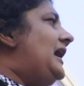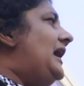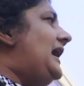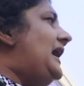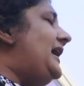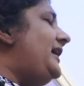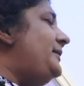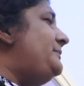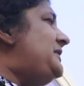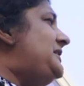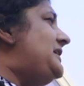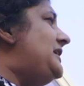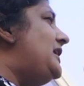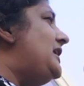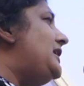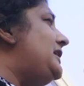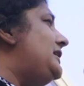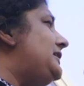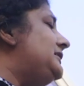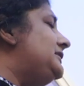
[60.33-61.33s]
I'm
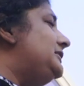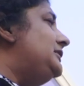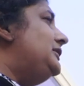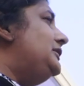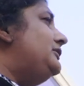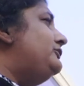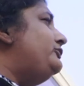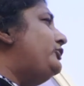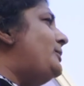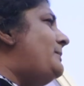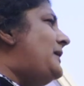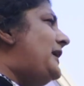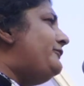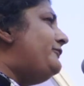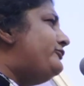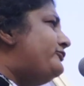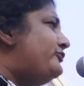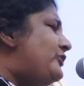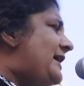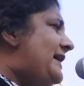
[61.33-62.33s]
here for my
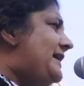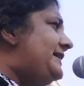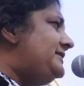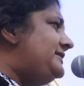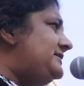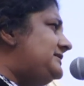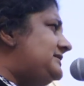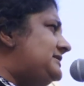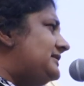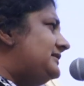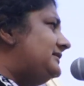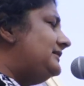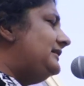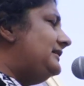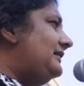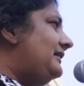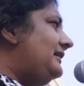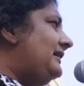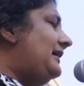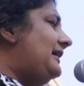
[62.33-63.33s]
friend,
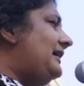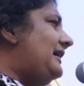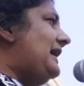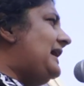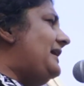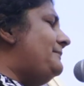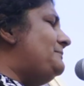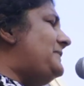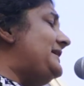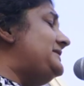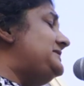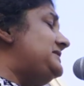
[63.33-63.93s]
my